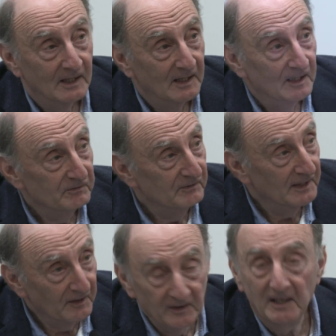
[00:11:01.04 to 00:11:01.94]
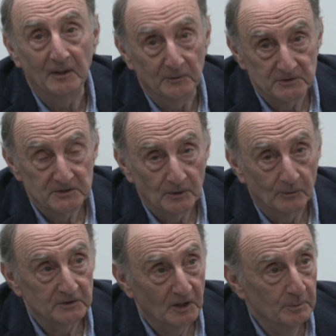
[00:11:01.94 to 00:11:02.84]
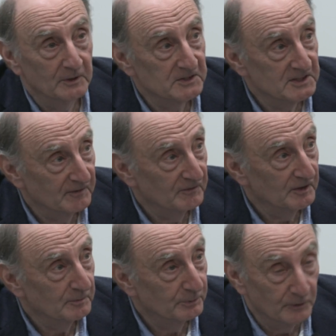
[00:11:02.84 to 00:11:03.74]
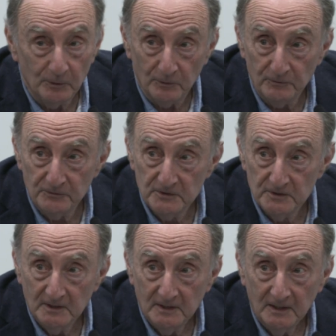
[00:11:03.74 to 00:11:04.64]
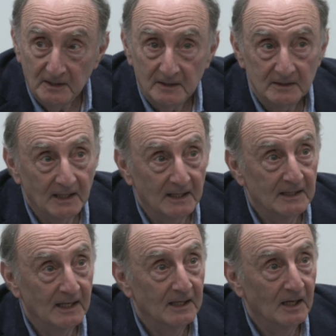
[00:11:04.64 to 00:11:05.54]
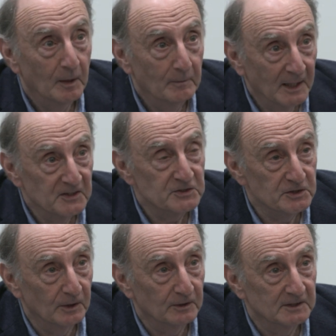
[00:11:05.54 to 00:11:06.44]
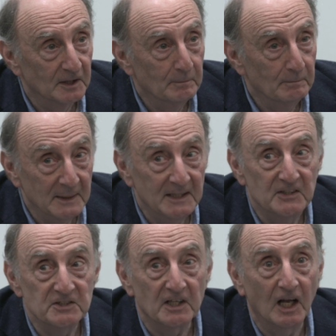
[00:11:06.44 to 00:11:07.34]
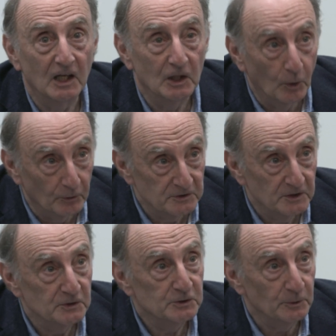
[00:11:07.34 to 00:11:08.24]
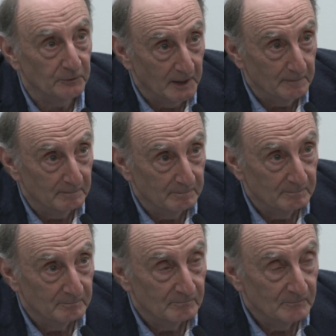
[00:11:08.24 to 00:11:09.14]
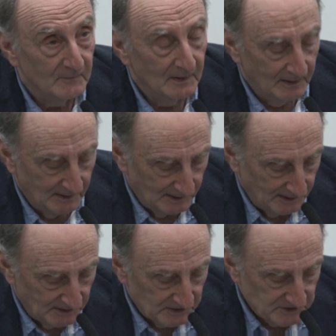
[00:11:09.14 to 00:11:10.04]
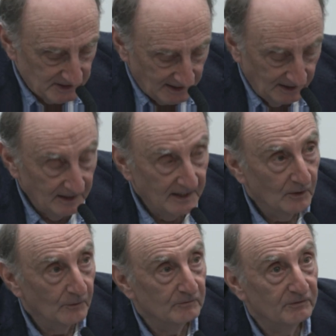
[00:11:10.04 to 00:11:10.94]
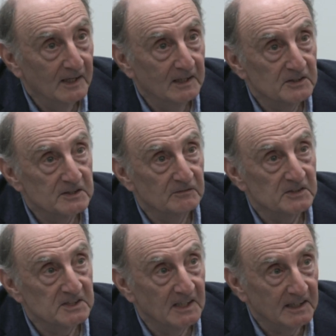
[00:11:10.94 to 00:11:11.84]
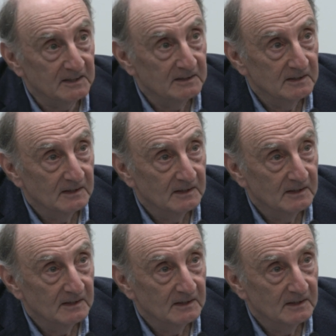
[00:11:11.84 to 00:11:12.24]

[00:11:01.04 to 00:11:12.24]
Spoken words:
If nothing else, October the 7th proves that the Hamas Charter means a lot to them. Secondly, on failures of the state.